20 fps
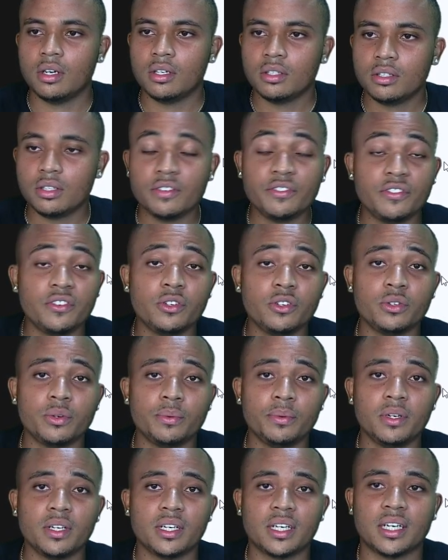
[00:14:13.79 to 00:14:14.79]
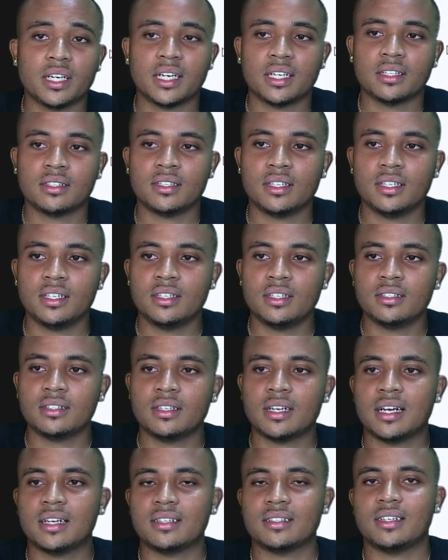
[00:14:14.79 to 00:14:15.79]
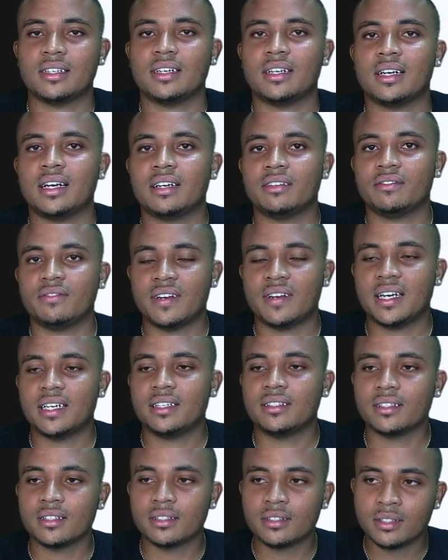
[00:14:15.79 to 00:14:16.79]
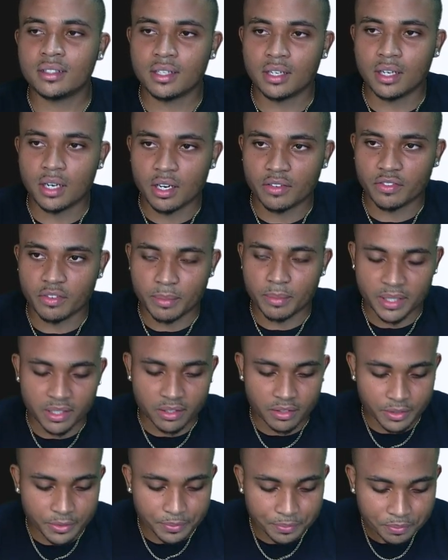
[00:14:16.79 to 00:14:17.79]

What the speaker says: So the first one we're looking at is as an advisor to the government.